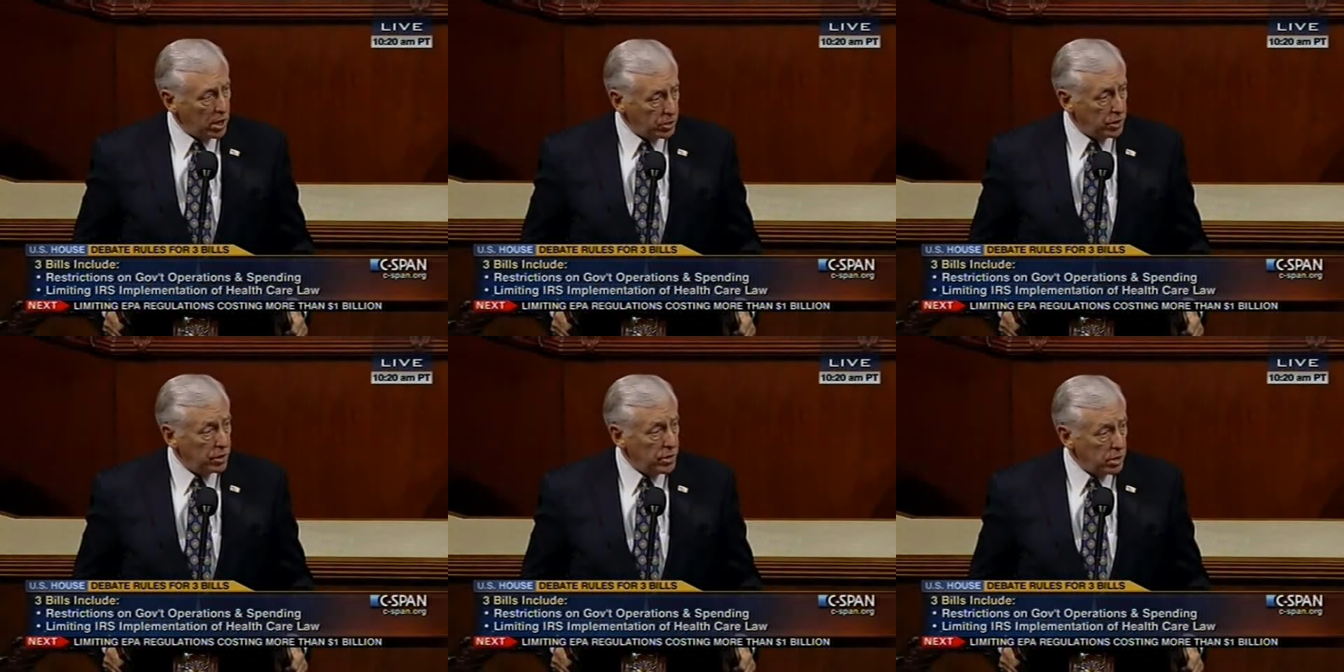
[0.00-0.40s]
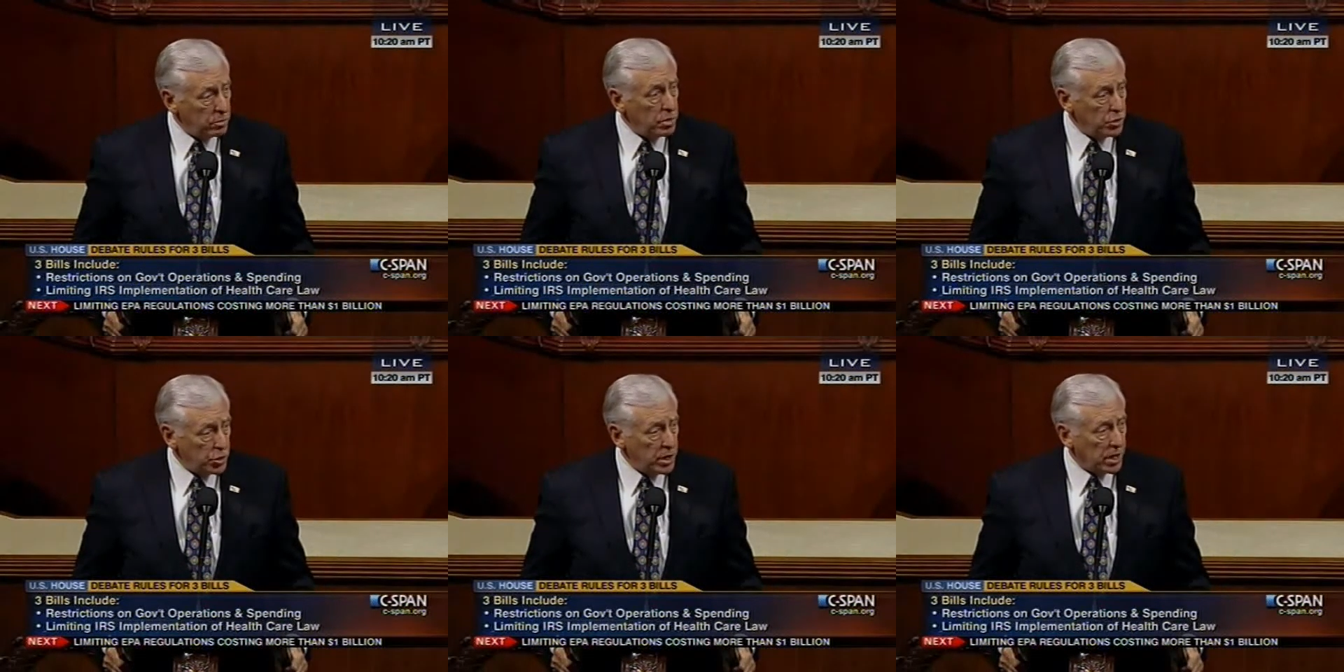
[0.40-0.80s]
to
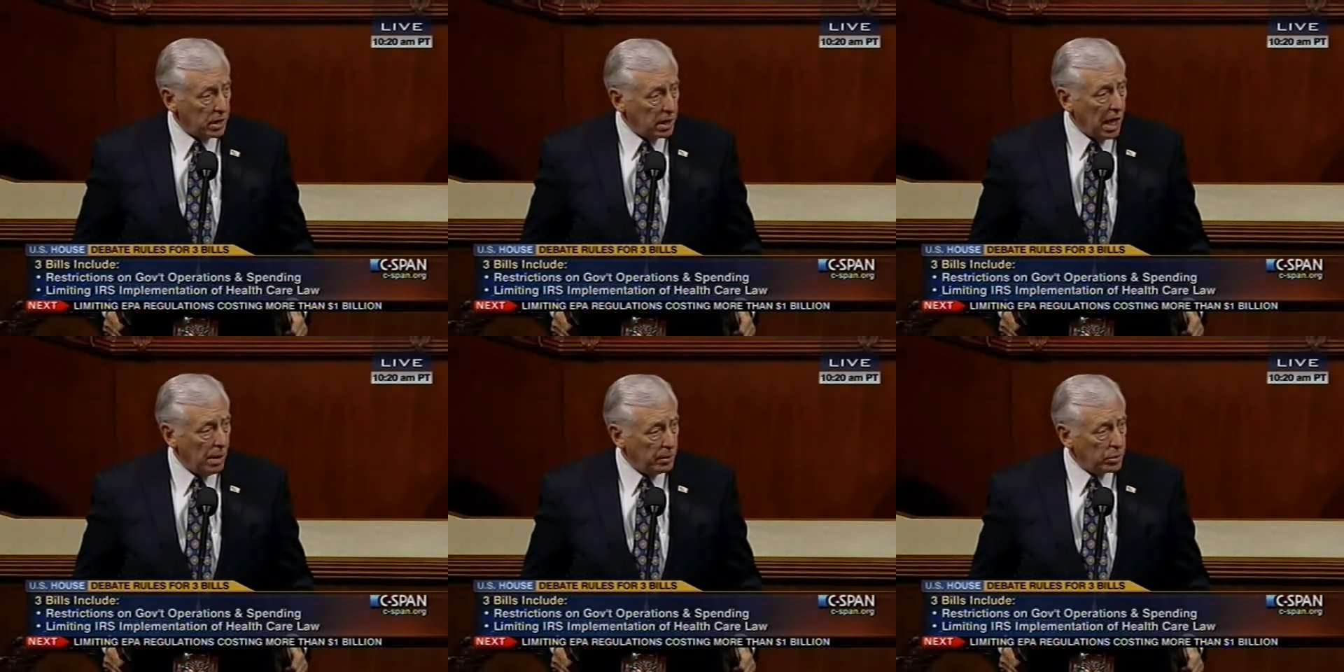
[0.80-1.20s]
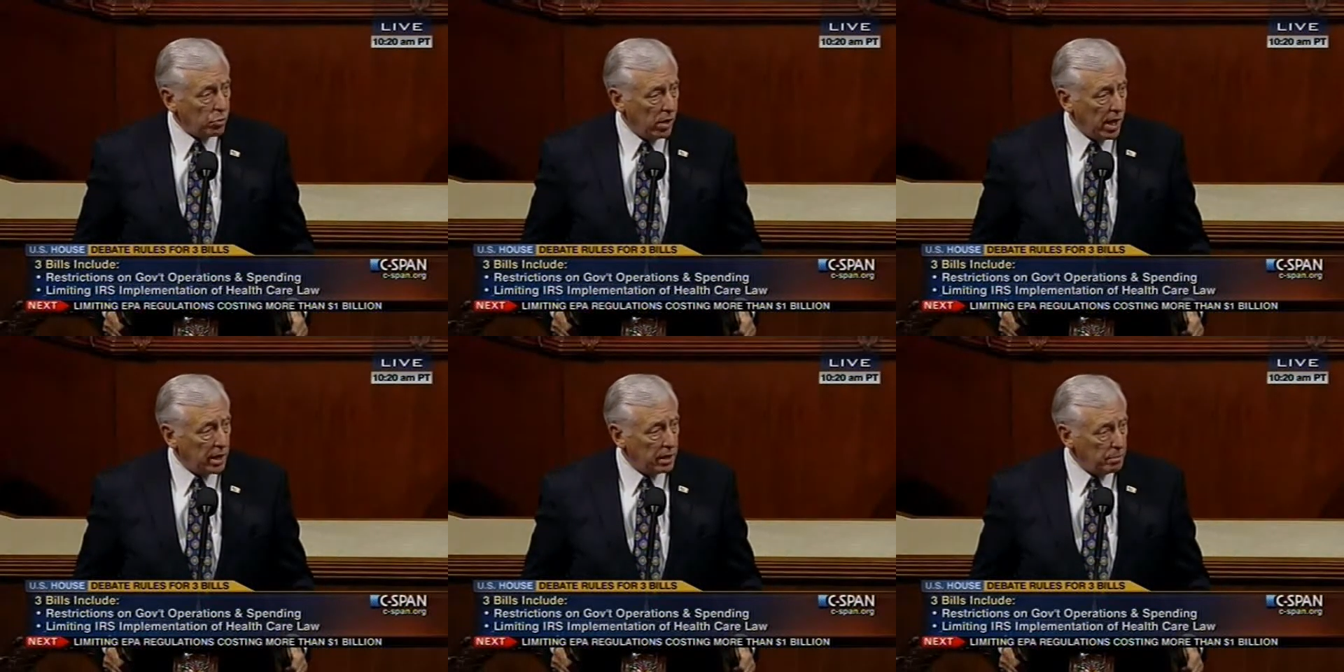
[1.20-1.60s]
seek common
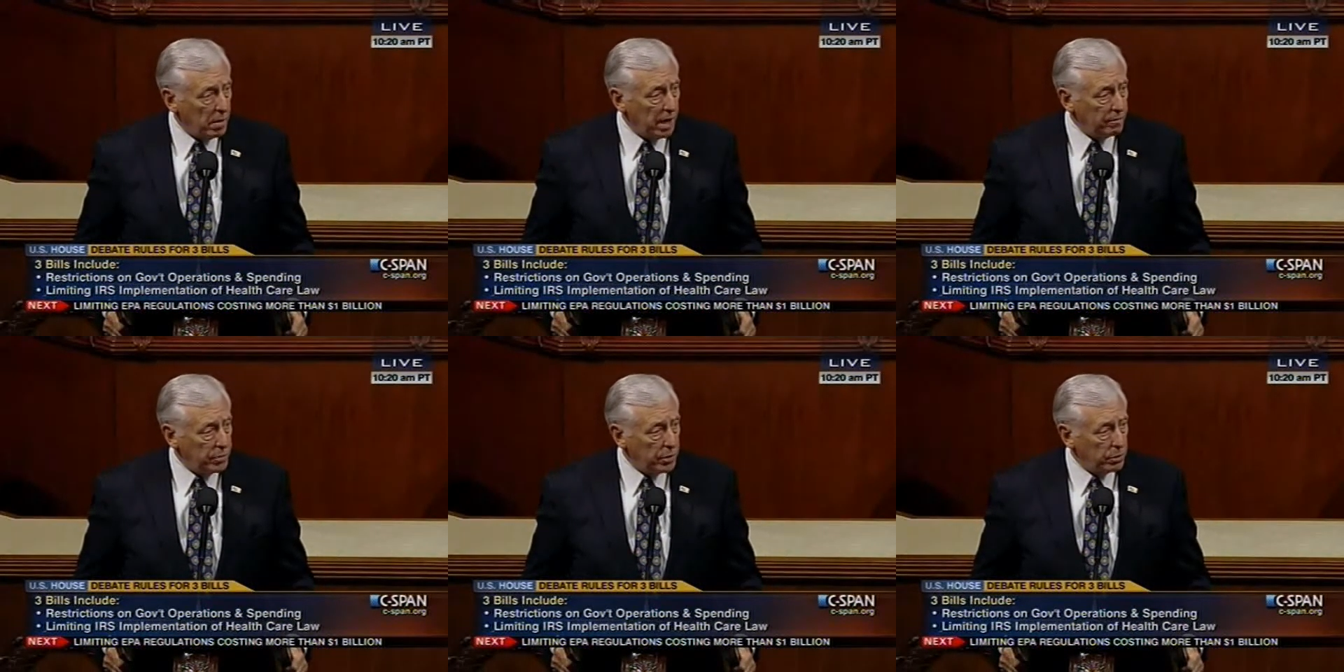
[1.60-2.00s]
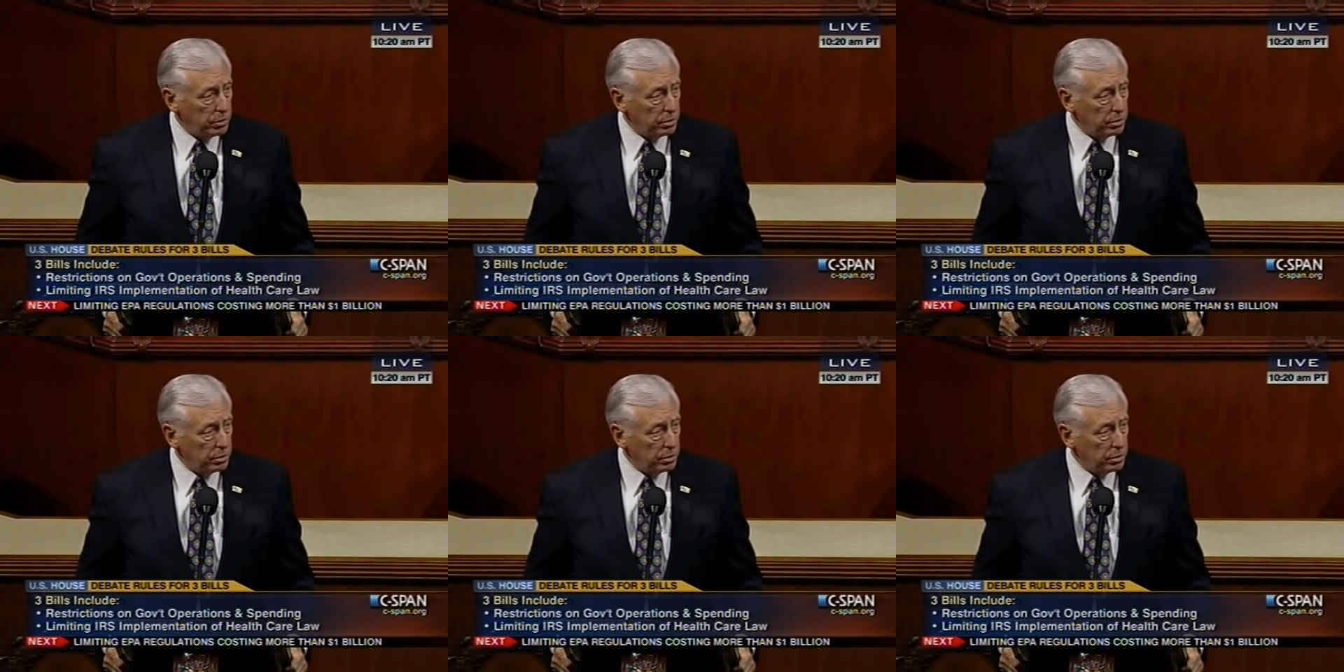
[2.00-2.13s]
ground, in my view.